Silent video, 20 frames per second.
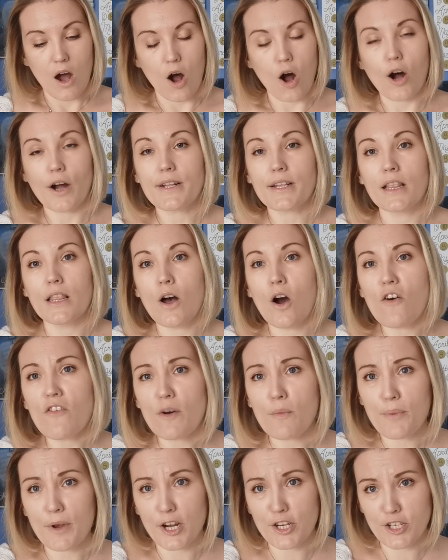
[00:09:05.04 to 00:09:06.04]
on a low
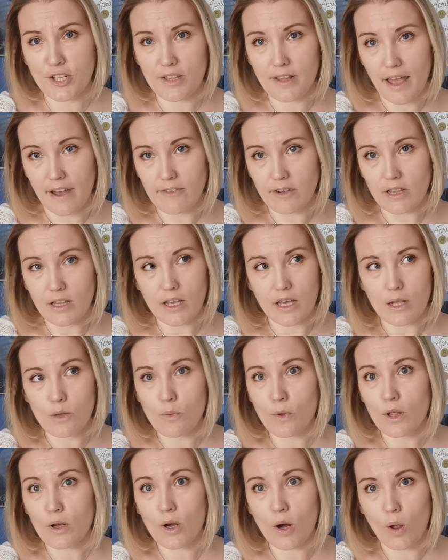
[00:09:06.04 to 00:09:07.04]
vibrational level, it
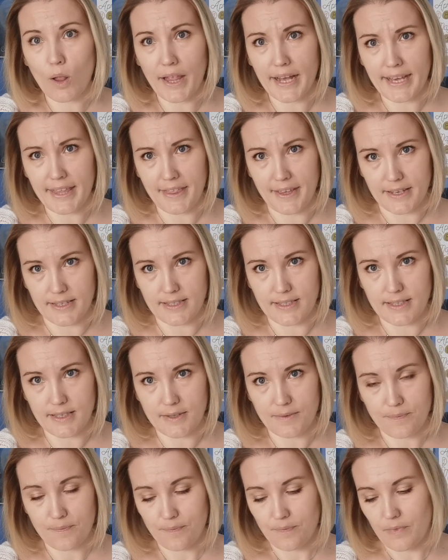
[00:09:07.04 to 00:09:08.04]
will go like this.